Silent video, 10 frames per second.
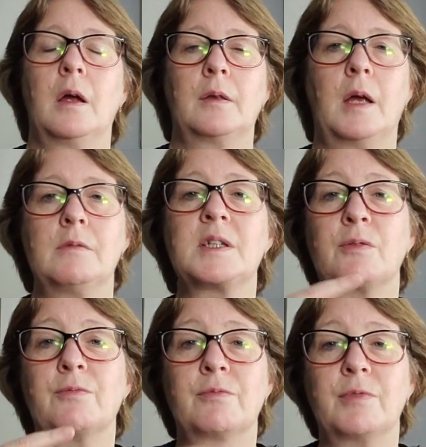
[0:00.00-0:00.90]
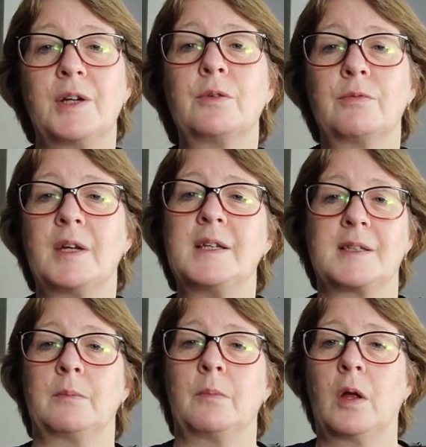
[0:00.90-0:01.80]
There is a real
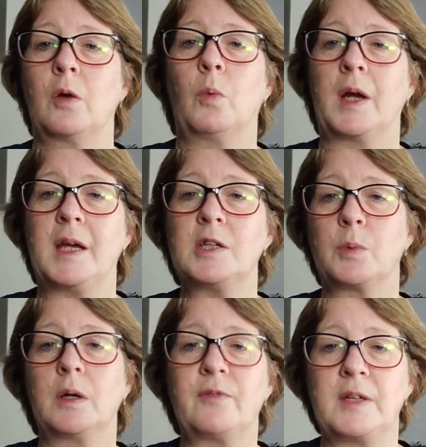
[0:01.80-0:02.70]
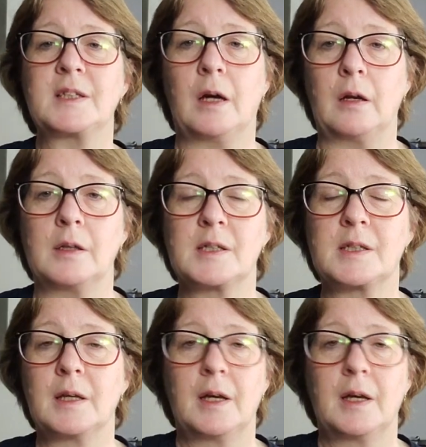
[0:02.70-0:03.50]
reason why each one of these colours